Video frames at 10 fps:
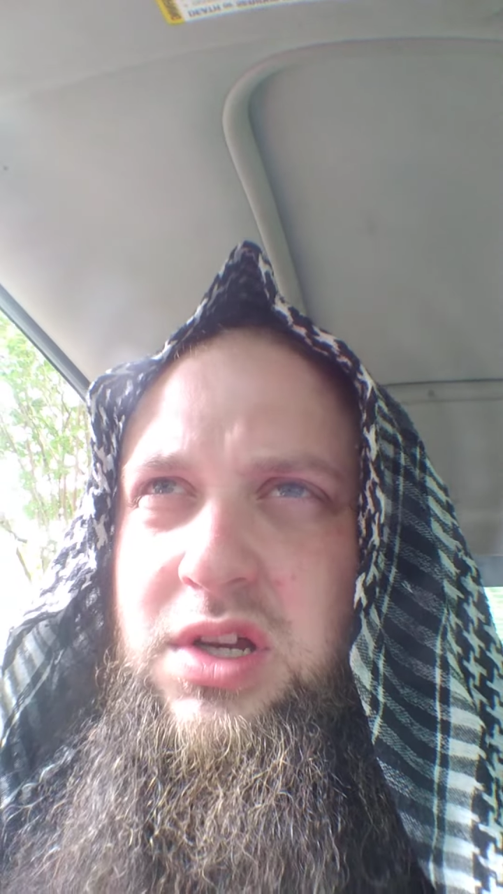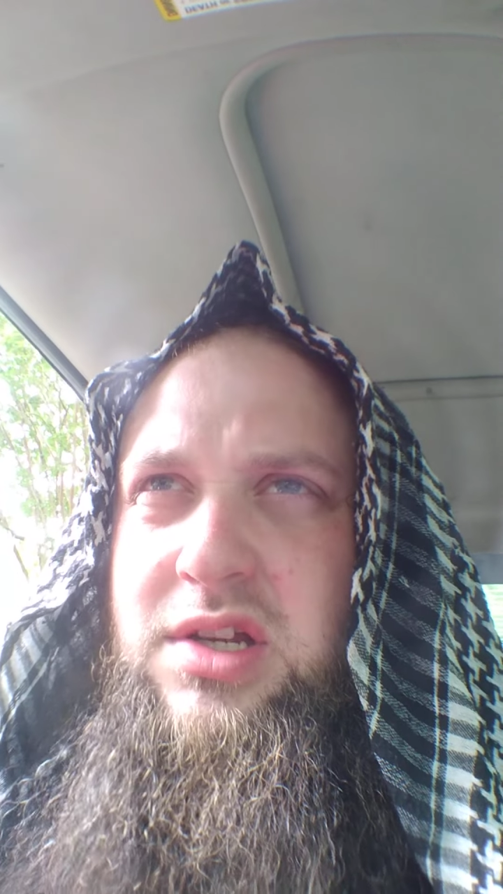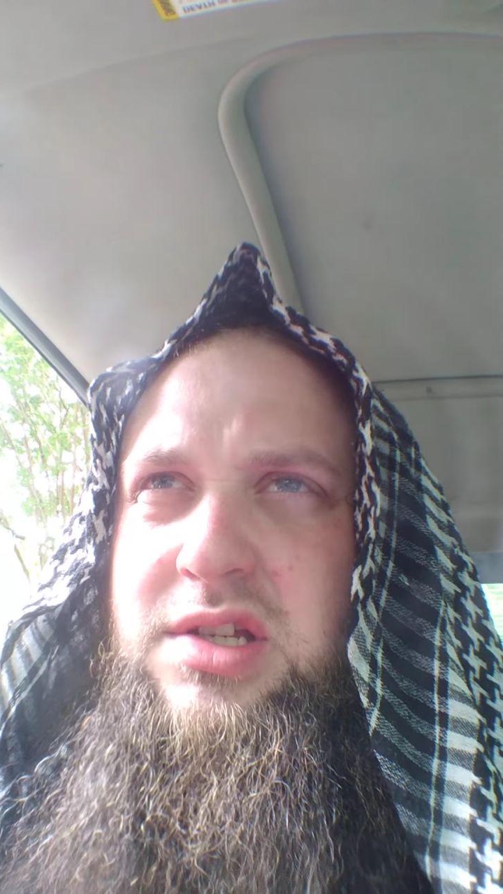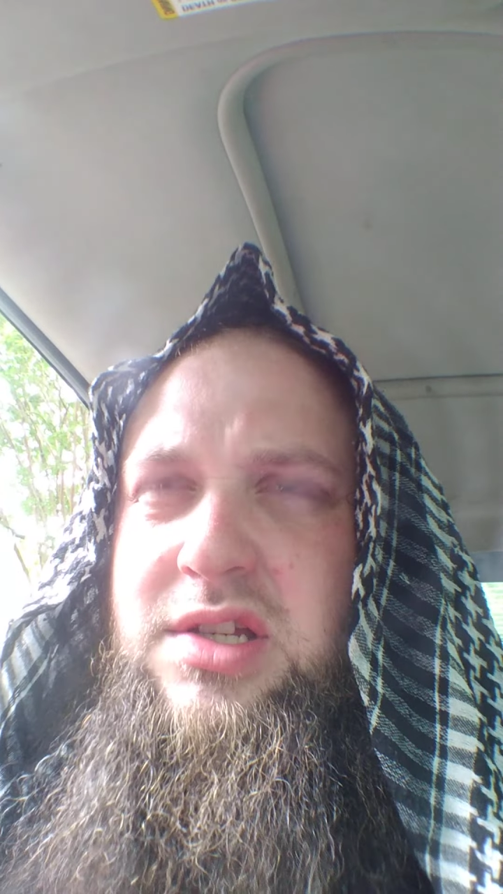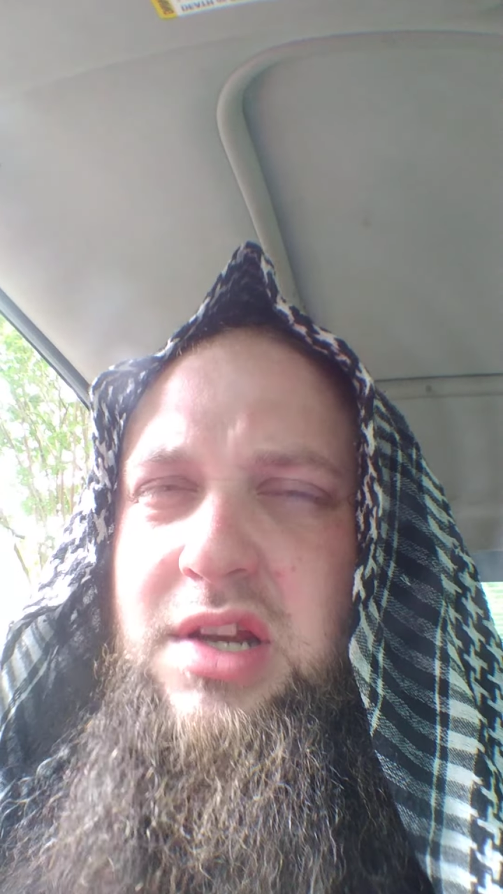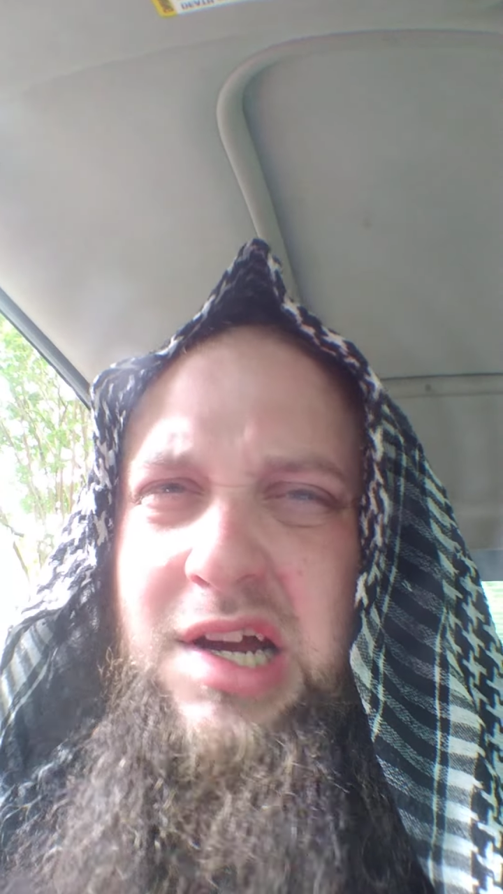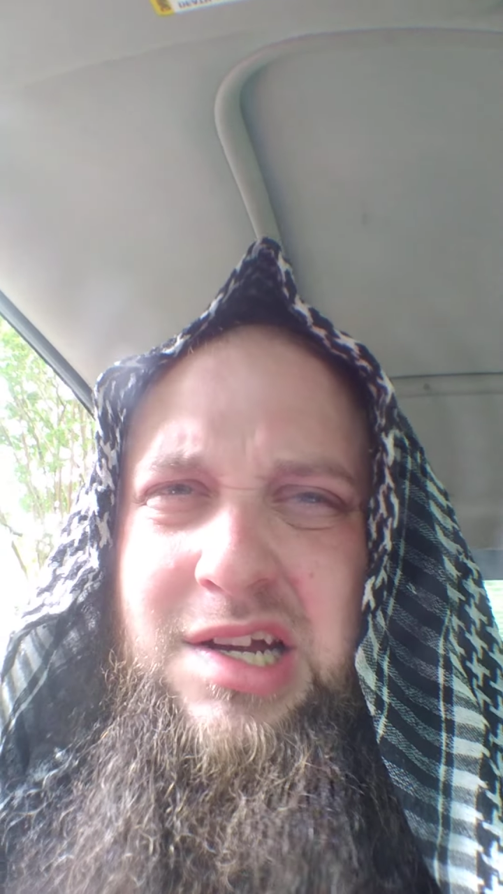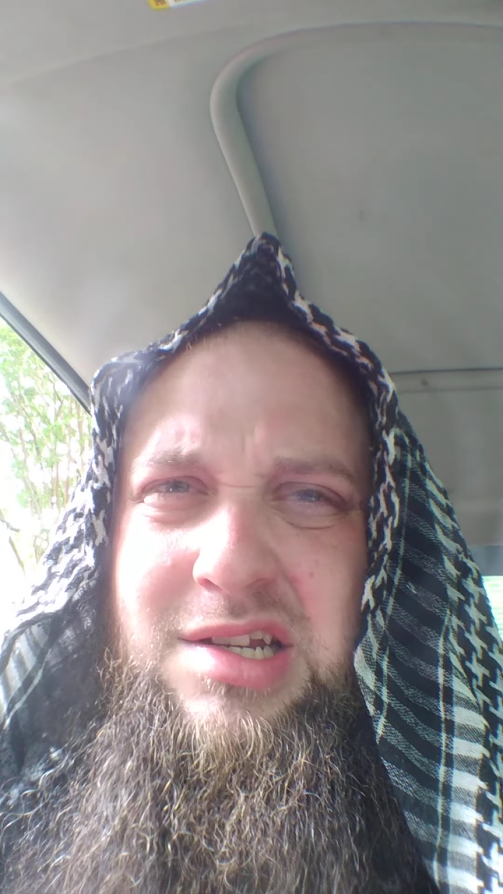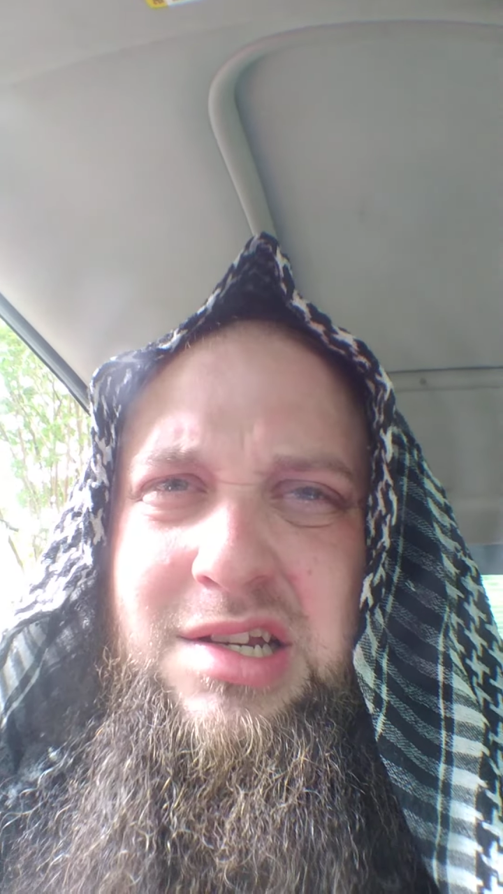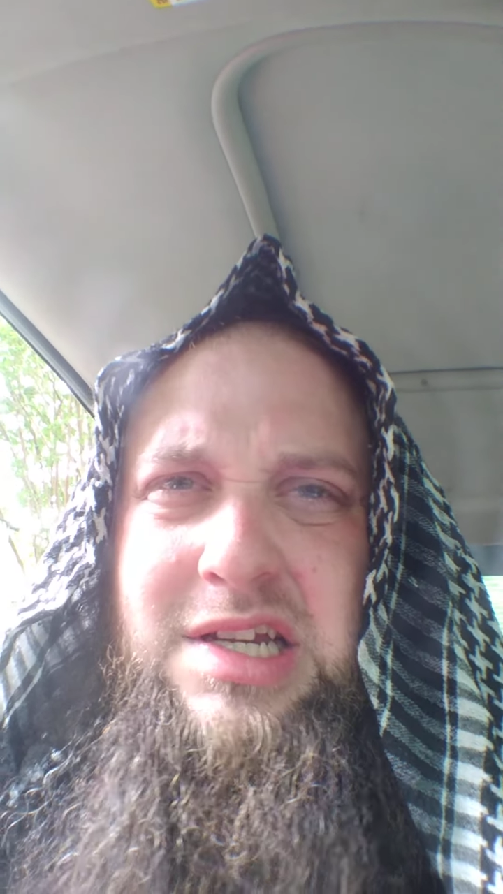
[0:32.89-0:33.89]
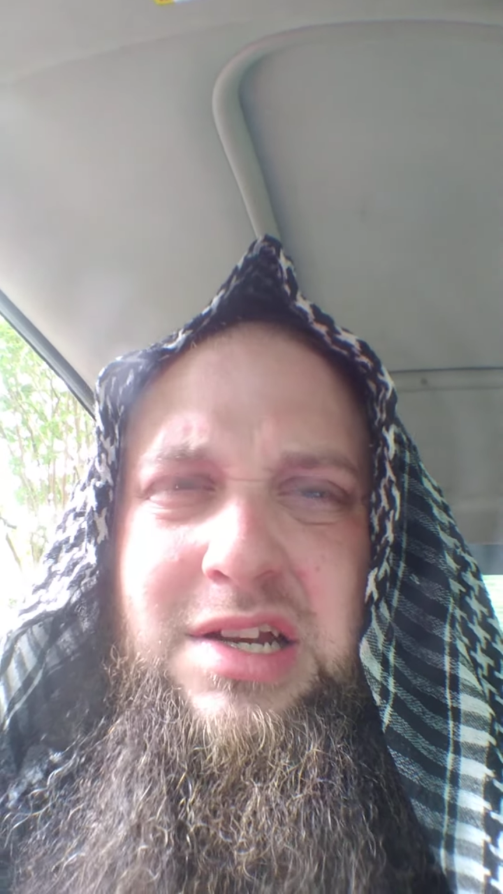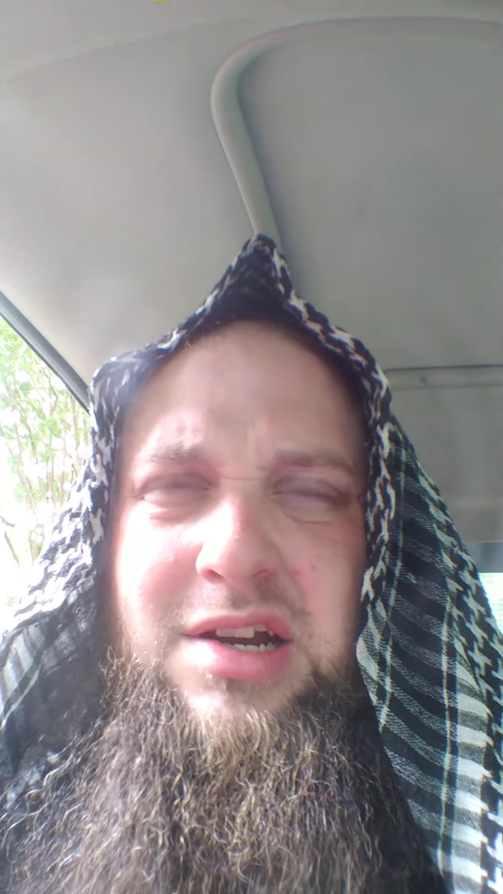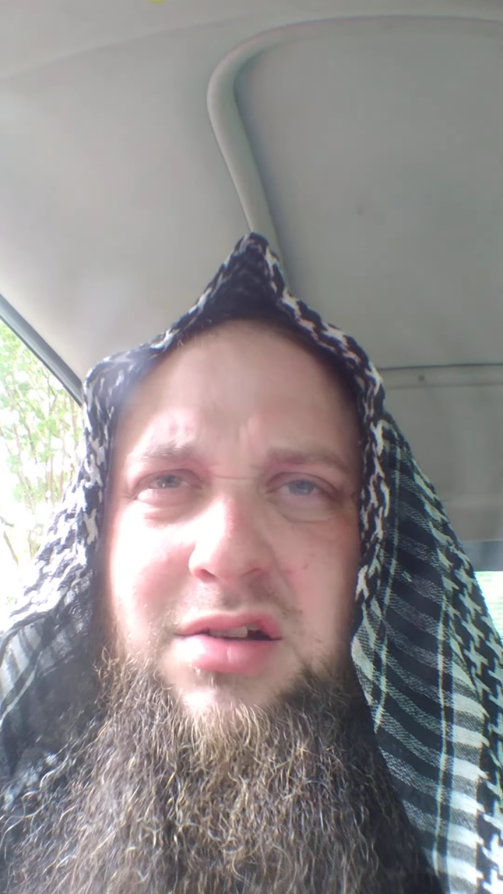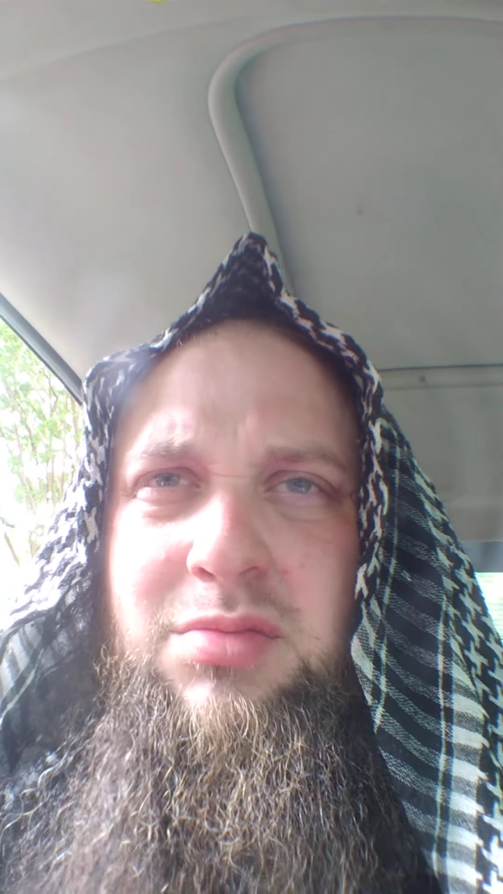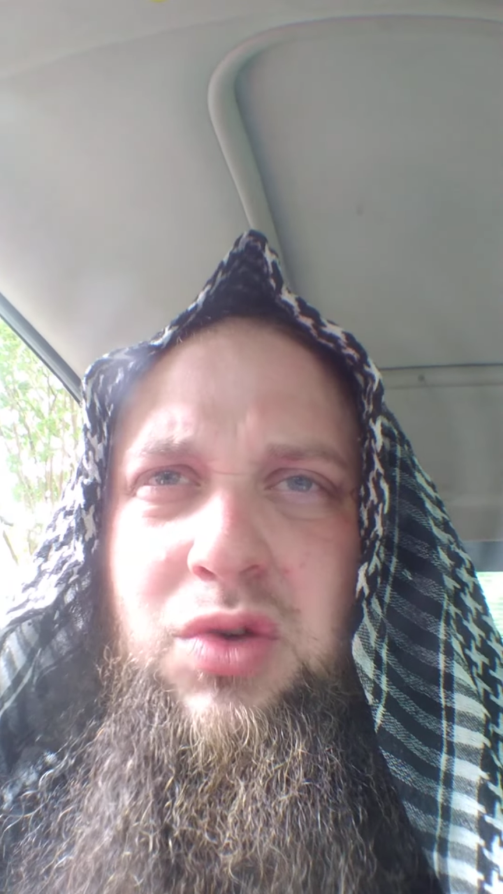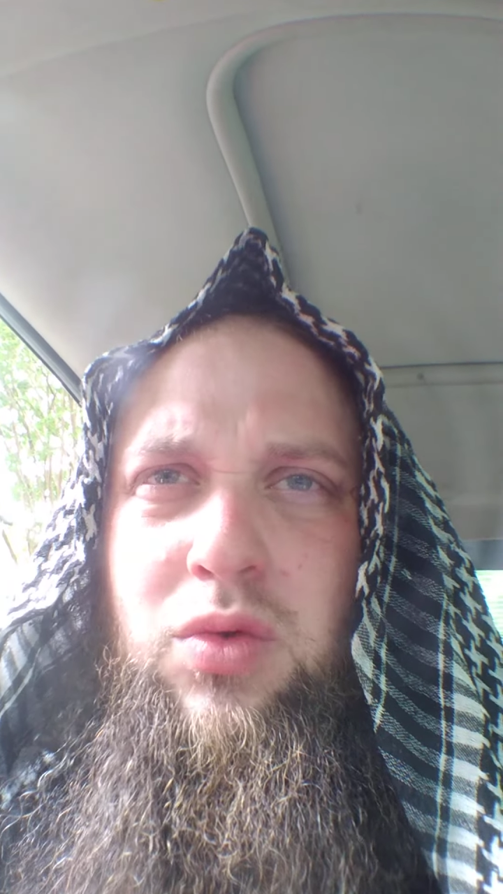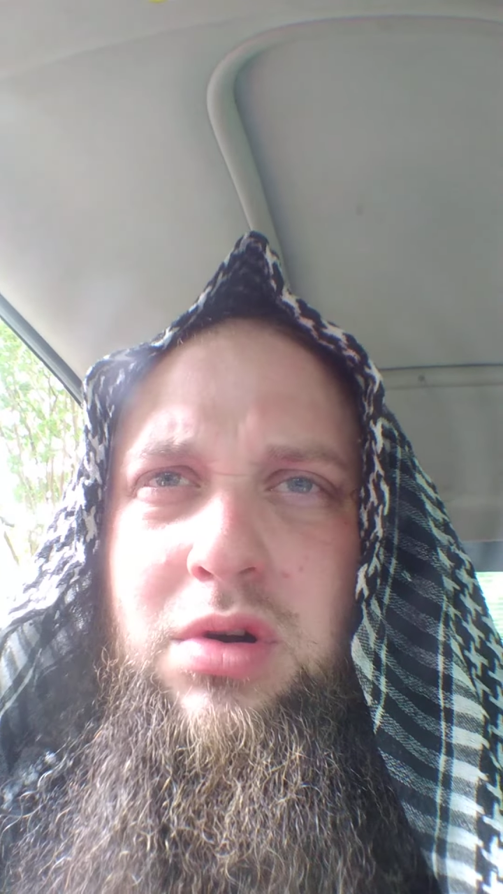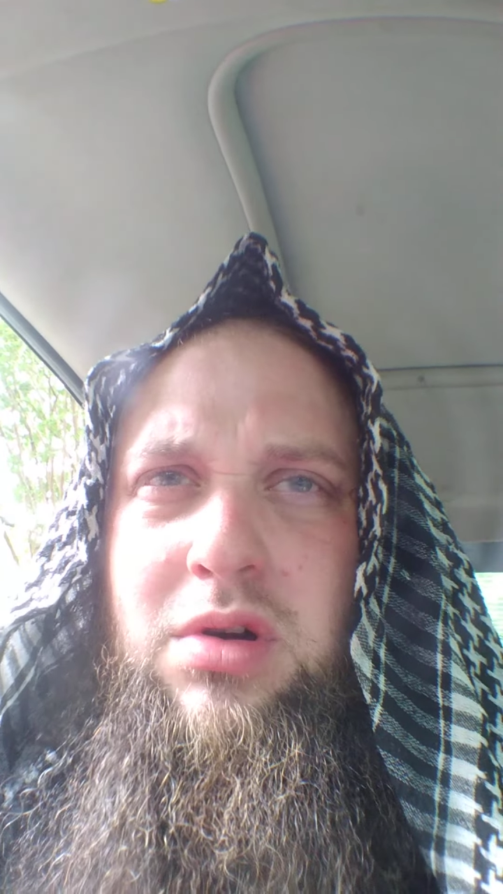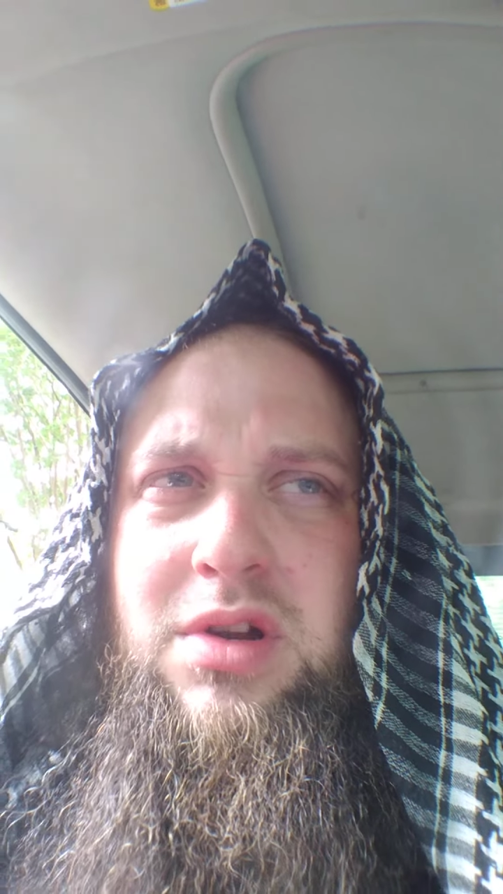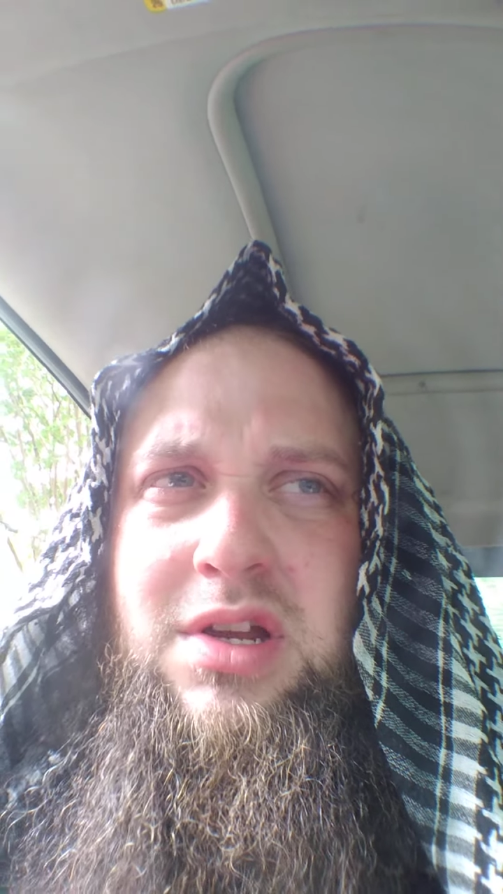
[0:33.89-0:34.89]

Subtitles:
is not an Arabic word.